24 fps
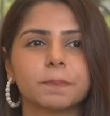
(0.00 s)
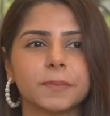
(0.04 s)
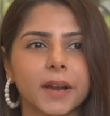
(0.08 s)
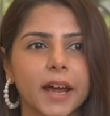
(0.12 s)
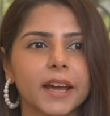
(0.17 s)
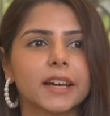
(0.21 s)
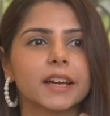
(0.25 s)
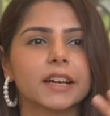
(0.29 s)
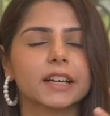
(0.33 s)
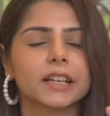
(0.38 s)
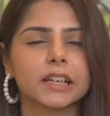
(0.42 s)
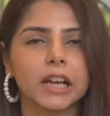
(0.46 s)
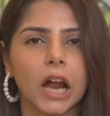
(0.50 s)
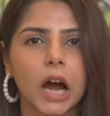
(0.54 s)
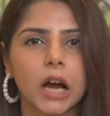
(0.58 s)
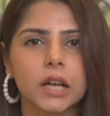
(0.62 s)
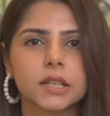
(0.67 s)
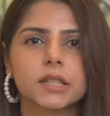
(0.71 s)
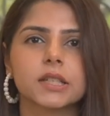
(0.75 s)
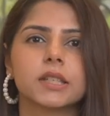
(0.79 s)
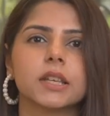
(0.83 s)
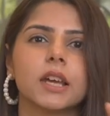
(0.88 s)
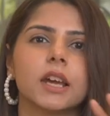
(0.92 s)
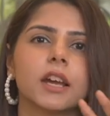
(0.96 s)
like
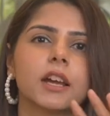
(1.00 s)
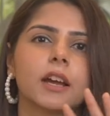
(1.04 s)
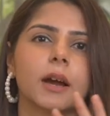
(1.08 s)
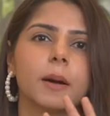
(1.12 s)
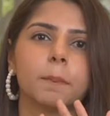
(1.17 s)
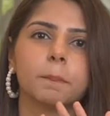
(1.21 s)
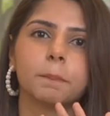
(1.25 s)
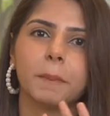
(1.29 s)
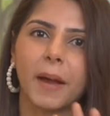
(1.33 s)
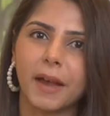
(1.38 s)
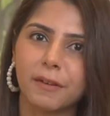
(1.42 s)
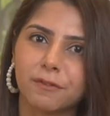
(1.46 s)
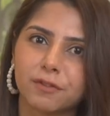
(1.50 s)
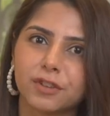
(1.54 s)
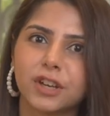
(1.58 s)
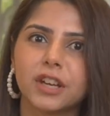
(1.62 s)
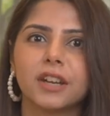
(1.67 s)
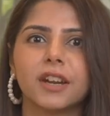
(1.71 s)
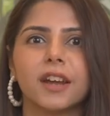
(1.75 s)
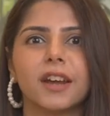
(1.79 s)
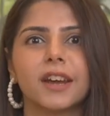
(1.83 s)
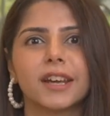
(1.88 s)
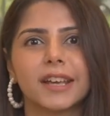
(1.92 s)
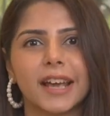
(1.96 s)
classic
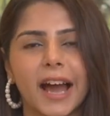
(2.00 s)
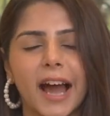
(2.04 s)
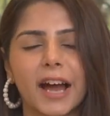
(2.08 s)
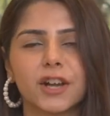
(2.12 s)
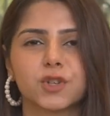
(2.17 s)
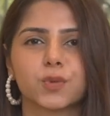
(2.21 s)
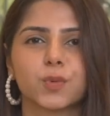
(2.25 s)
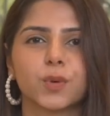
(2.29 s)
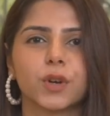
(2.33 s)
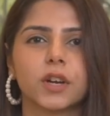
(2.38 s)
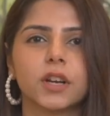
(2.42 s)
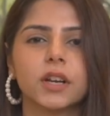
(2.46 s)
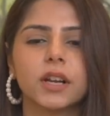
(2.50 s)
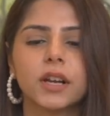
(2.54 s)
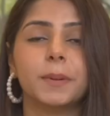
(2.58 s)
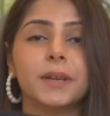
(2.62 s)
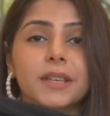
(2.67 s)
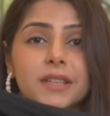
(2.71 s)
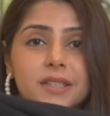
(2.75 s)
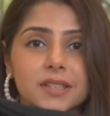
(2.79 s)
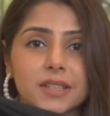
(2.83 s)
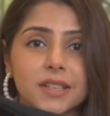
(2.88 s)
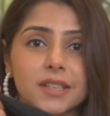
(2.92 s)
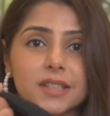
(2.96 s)
everyday casual
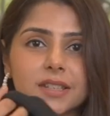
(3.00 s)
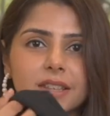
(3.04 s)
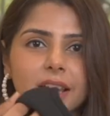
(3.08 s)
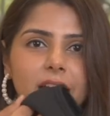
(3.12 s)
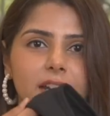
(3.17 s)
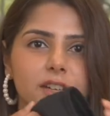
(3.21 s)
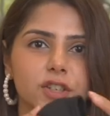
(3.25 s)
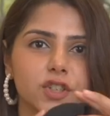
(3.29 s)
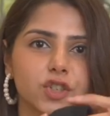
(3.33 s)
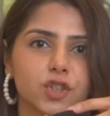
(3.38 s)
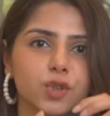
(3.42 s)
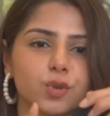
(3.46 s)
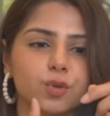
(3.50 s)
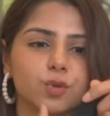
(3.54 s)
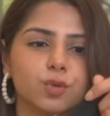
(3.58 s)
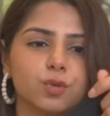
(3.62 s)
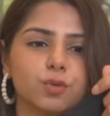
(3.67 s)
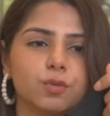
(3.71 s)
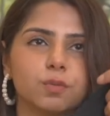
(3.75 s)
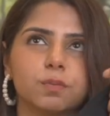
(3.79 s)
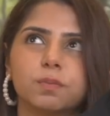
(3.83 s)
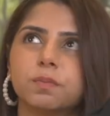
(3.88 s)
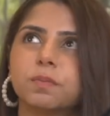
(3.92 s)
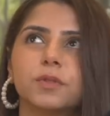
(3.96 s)
pieces that
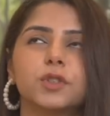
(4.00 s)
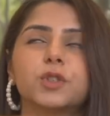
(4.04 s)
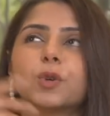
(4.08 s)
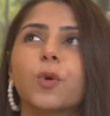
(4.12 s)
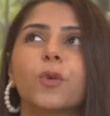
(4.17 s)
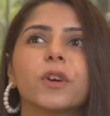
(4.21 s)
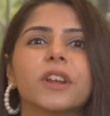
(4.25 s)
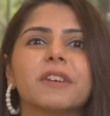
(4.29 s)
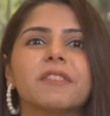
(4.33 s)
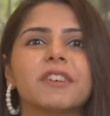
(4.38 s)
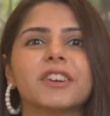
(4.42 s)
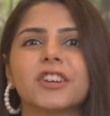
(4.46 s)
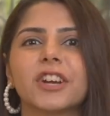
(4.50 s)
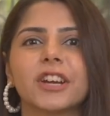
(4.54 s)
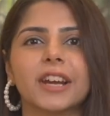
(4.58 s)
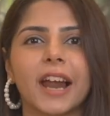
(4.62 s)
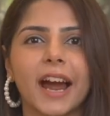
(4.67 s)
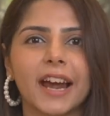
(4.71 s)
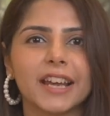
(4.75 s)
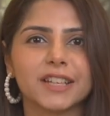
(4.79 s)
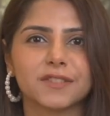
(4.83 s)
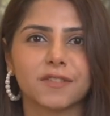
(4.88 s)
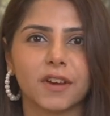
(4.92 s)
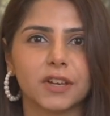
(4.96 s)
you don't even
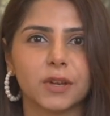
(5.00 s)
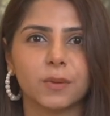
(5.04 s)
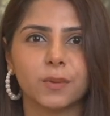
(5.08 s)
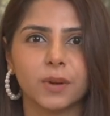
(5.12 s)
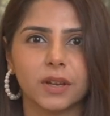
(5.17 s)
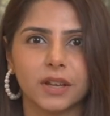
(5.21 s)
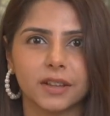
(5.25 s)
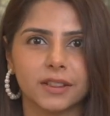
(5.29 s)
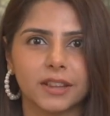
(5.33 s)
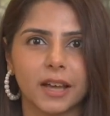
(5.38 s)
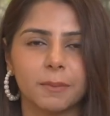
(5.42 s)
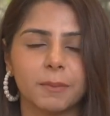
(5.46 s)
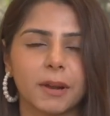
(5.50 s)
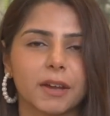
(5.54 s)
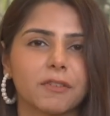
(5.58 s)
realize when you need them.